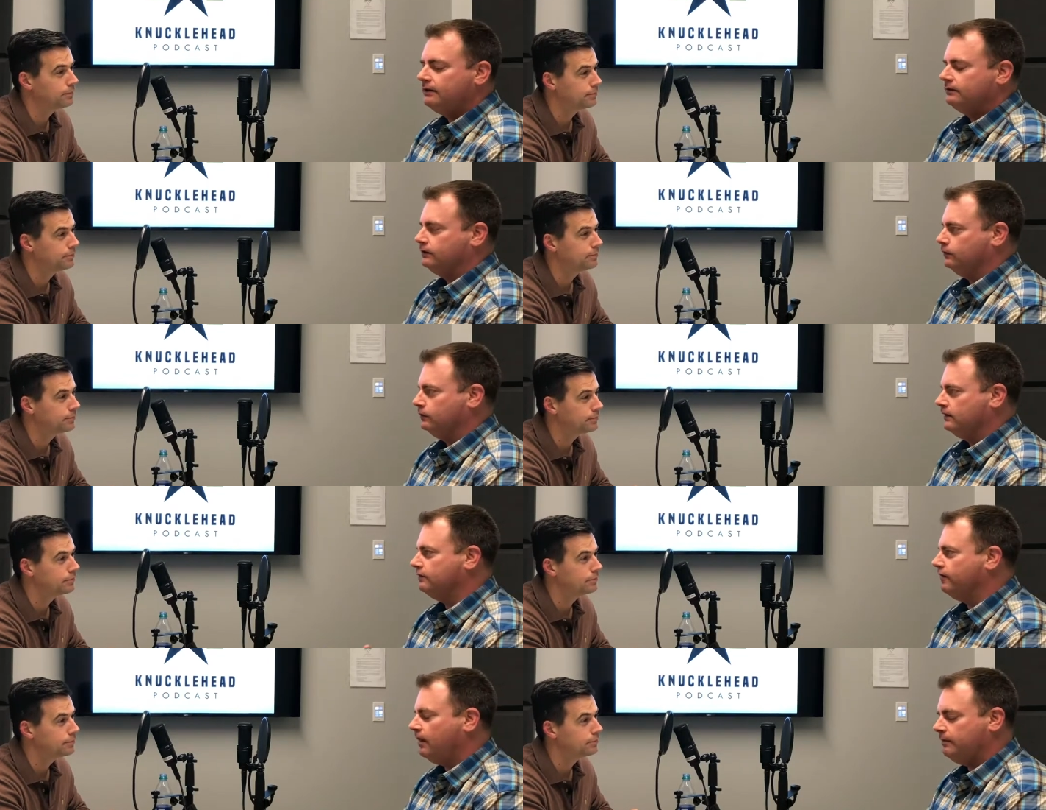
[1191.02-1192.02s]
Speaker 1: to do the
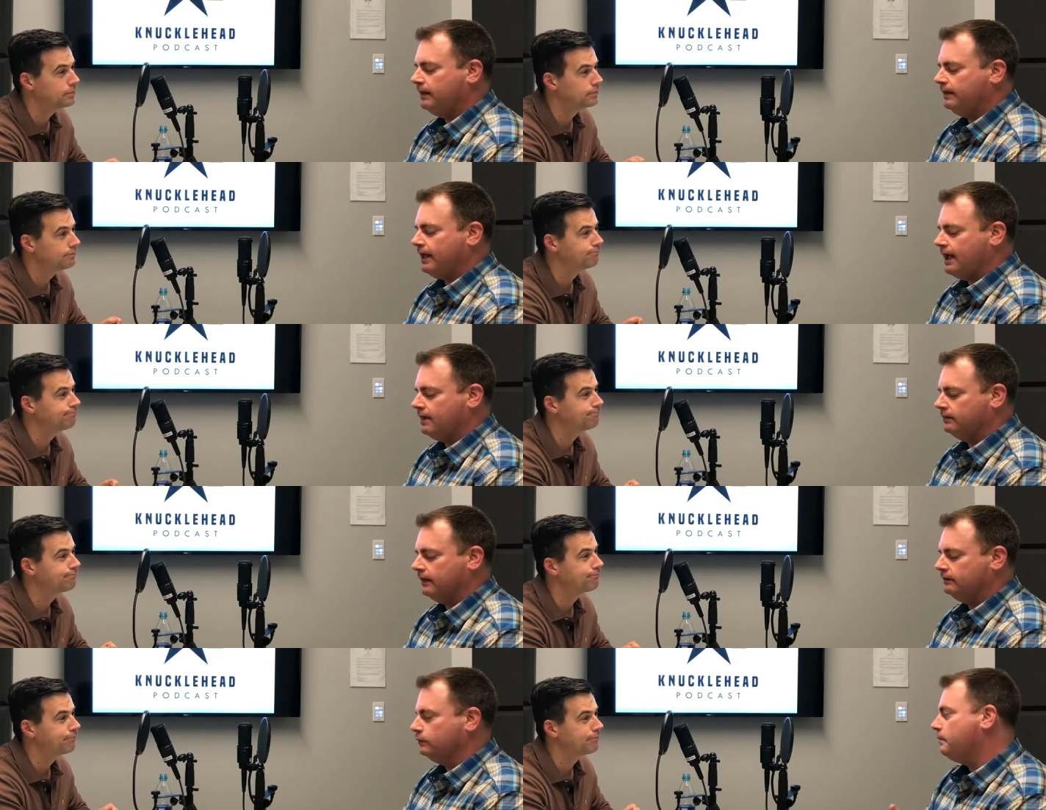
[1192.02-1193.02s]
development and
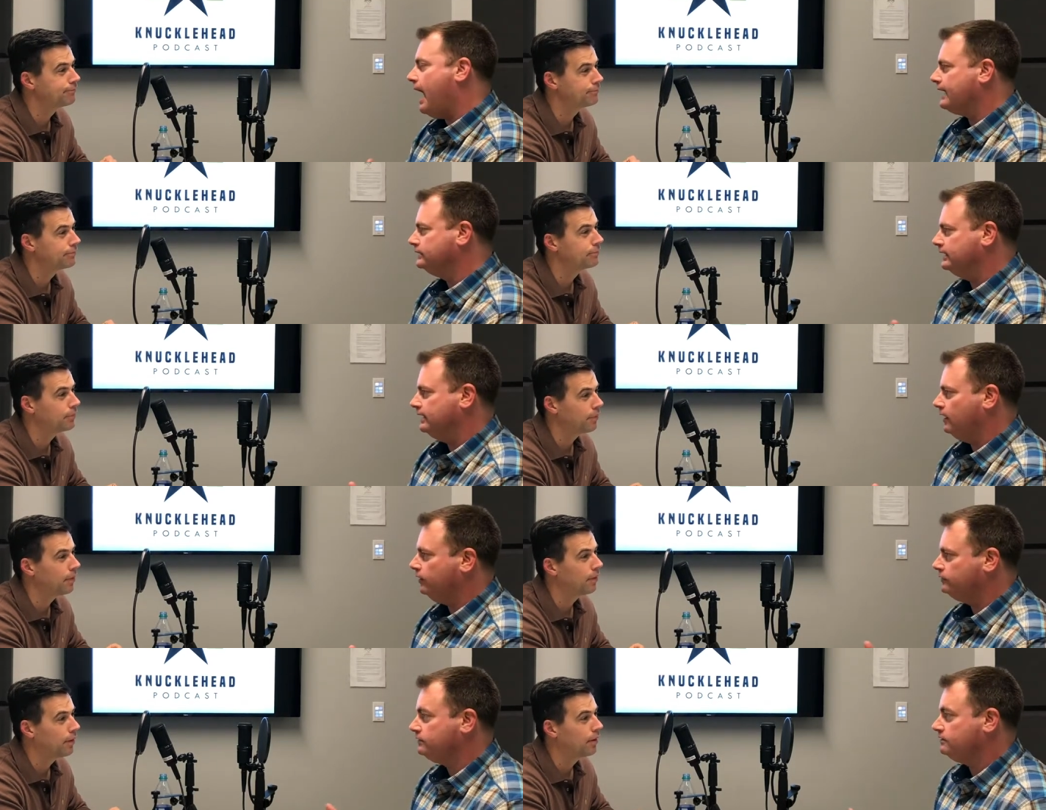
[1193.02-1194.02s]
then do the packaging and
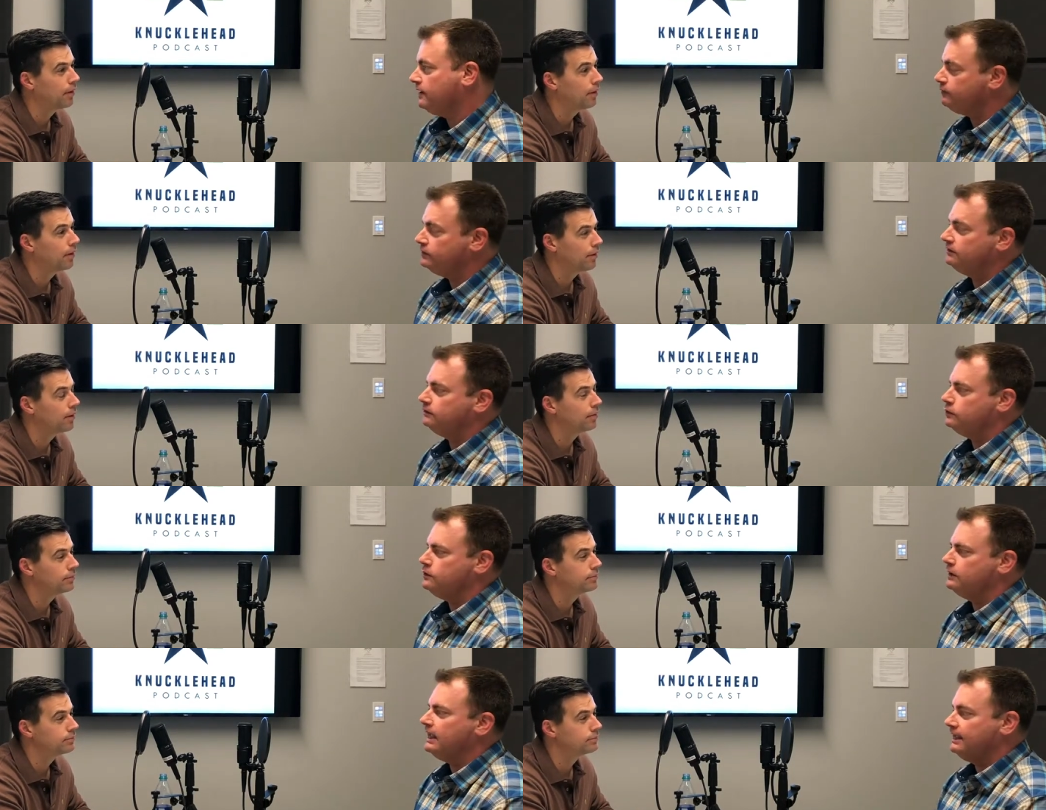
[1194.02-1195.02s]
all just the stuff just so
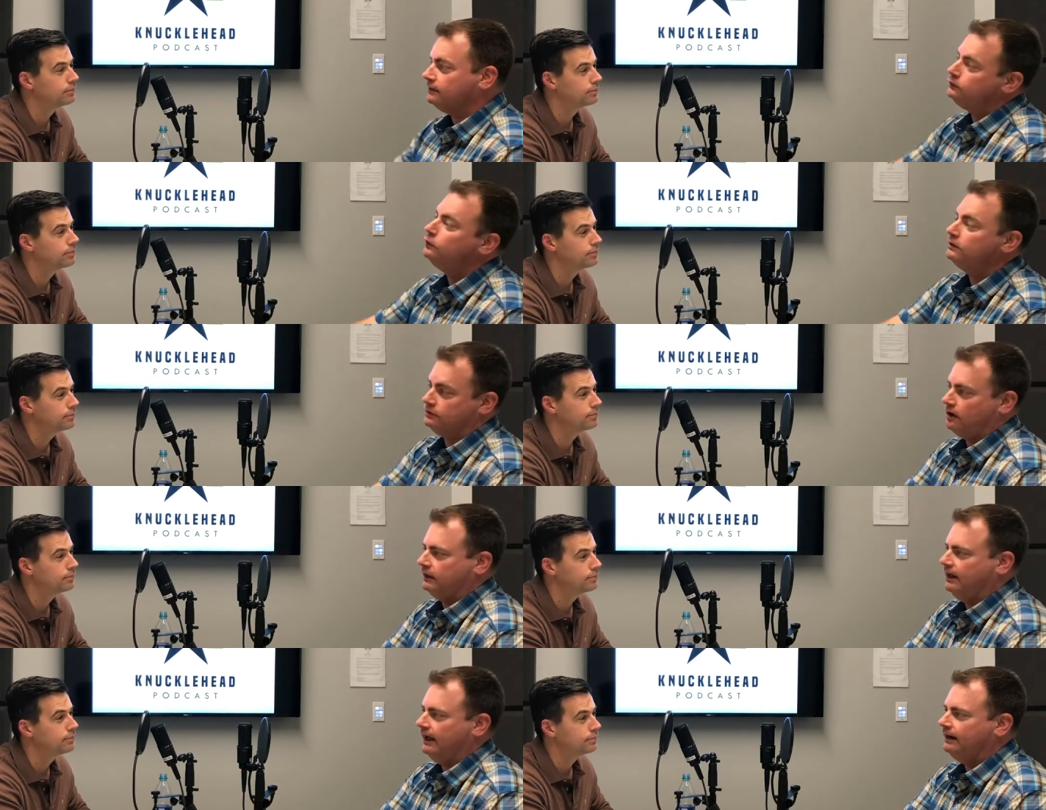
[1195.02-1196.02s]
you can get to the starting
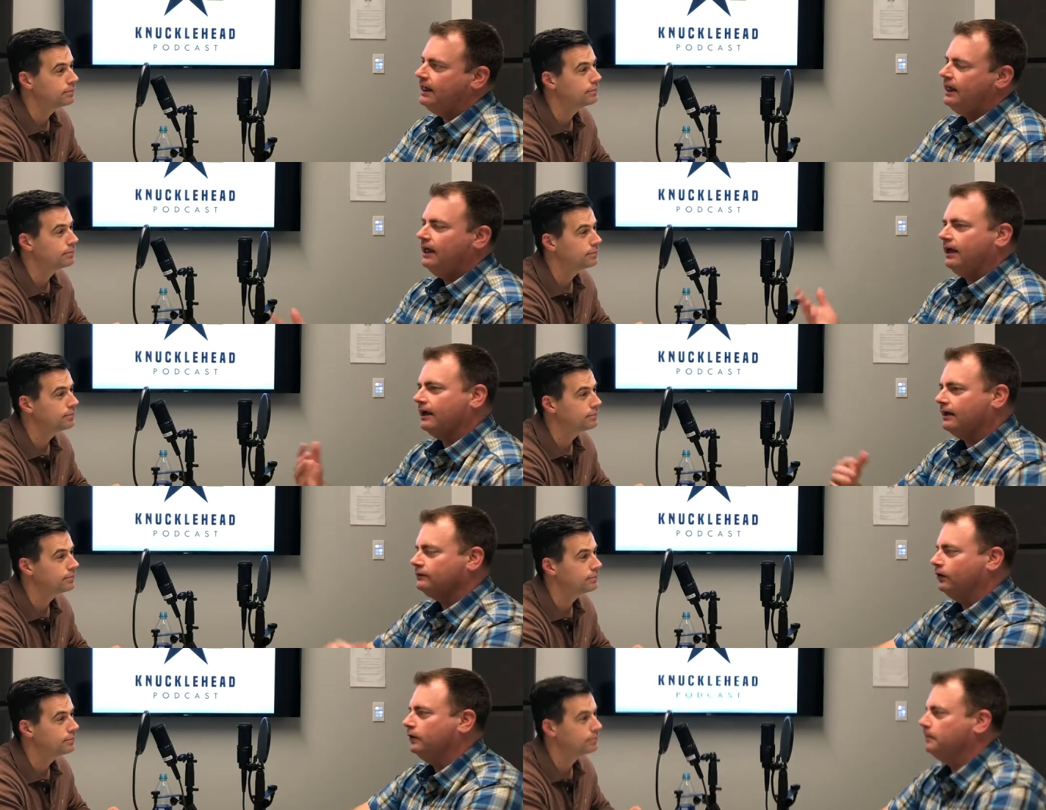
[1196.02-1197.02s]
line and i
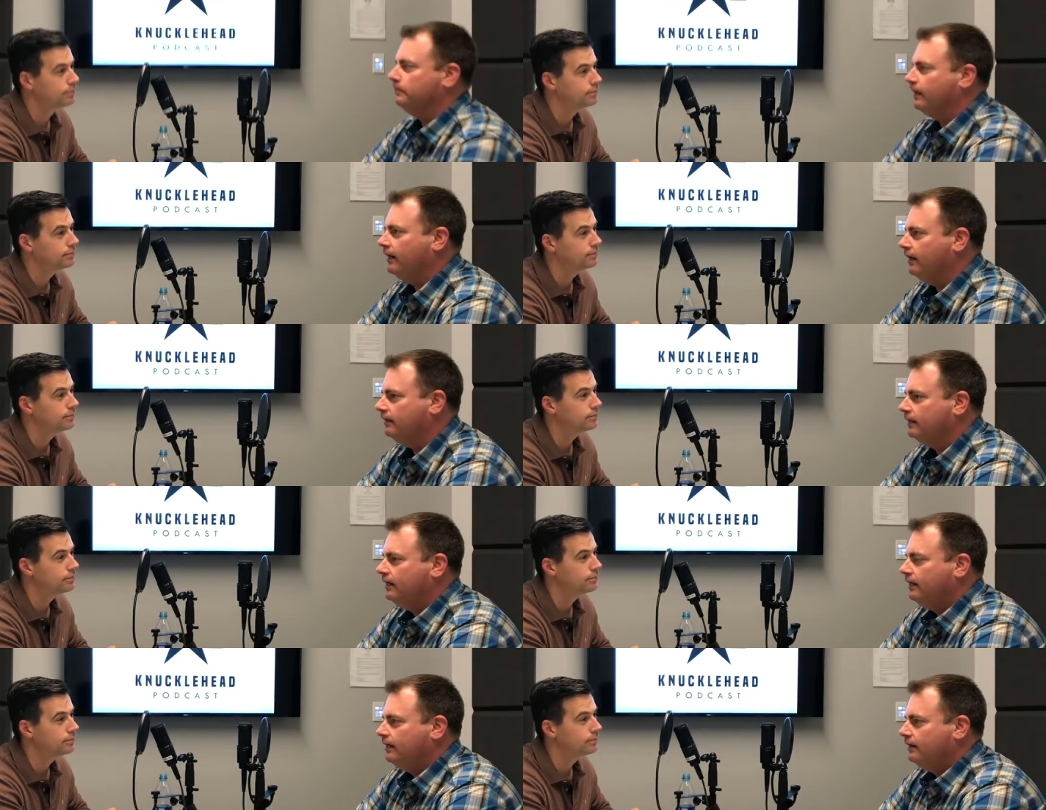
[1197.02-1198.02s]
told them uh,
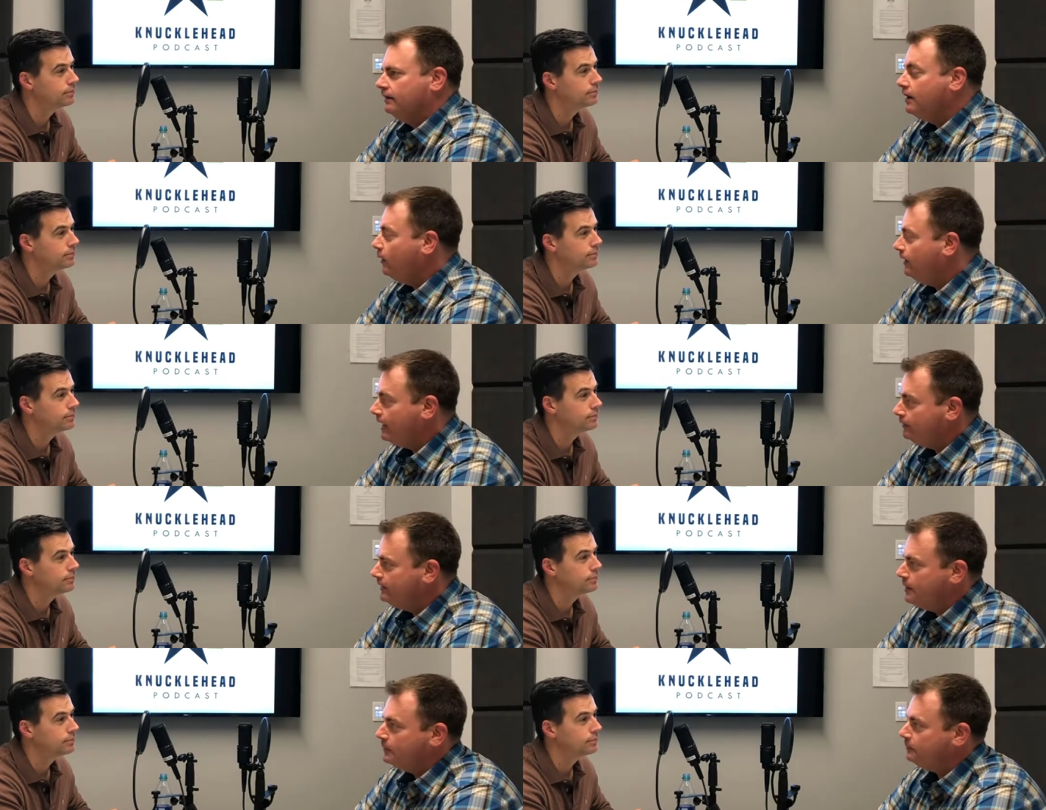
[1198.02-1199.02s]
no i don't need
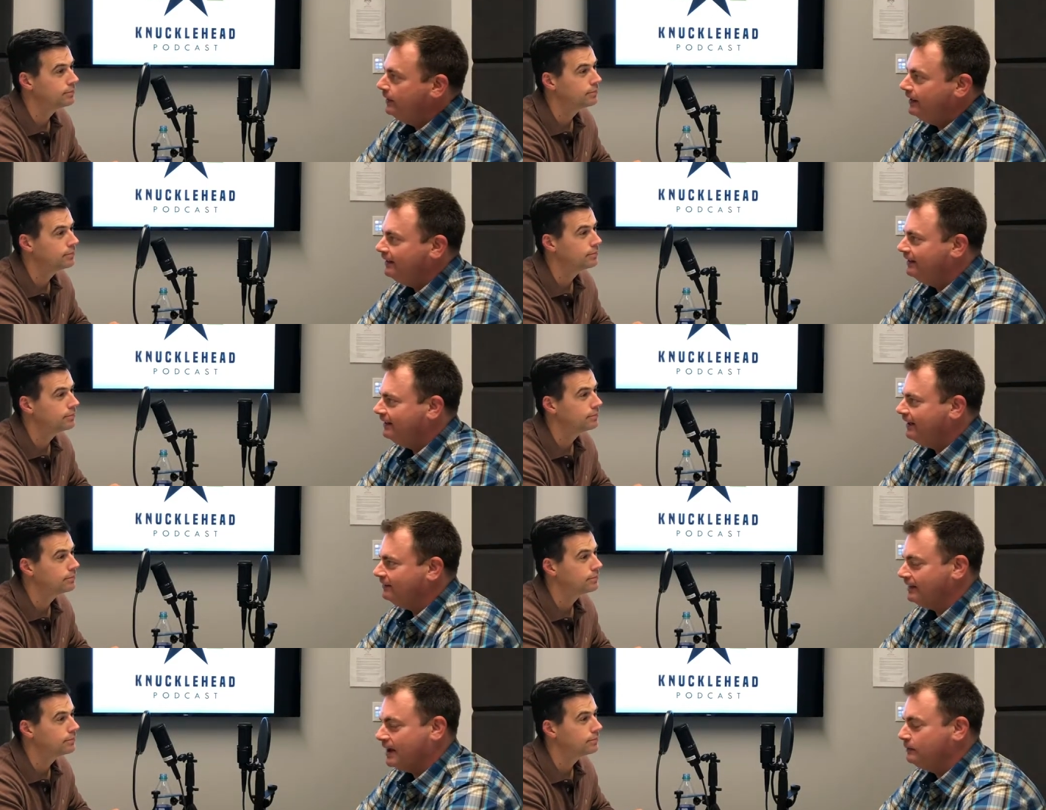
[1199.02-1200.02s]
that much money i
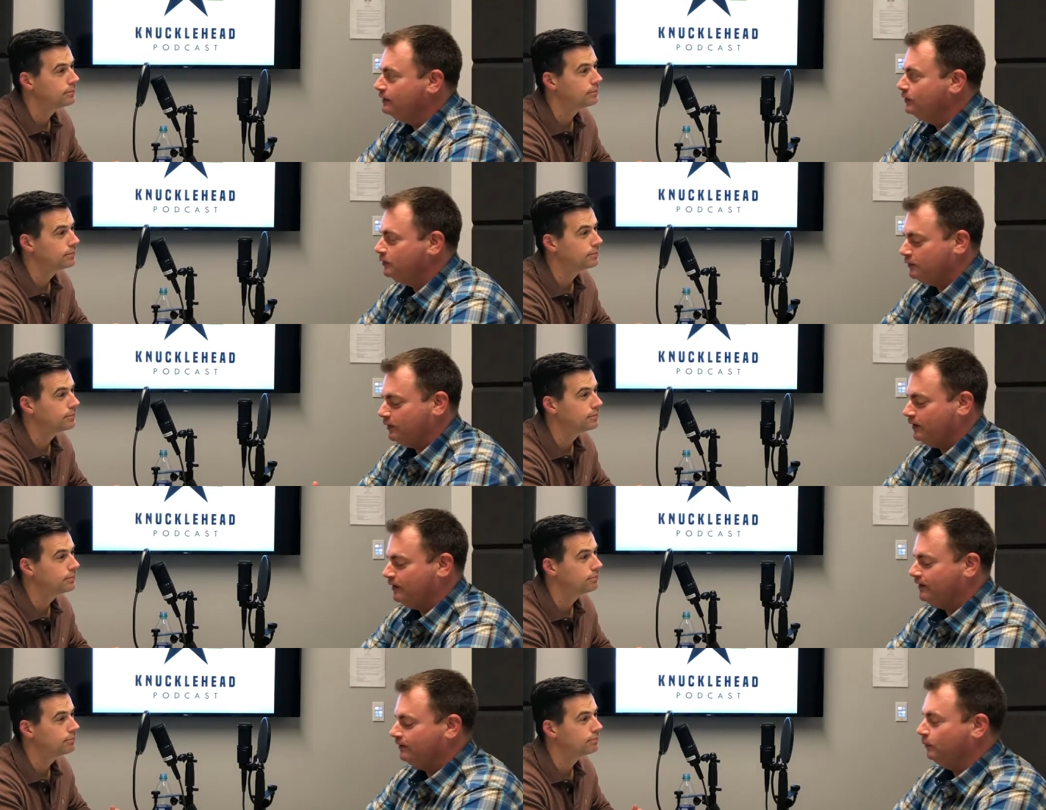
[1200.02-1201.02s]
was like i'm going to do it for